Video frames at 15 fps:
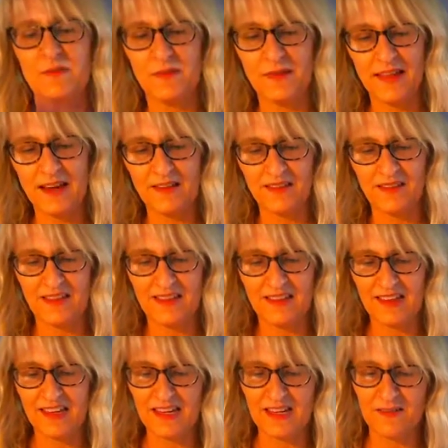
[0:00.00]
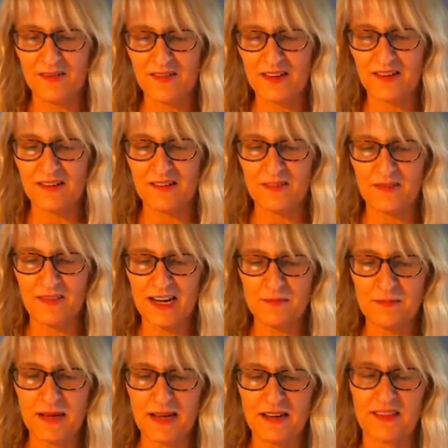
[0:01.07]
without the fear and the
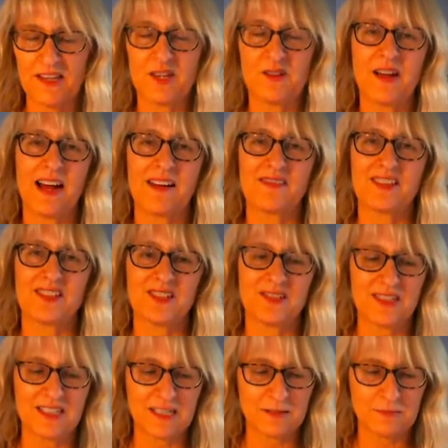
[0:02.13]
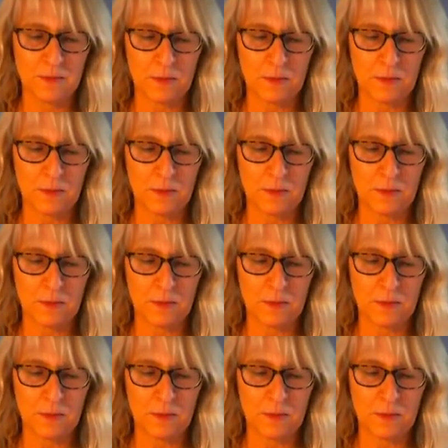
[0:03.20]
fight back that you have to do it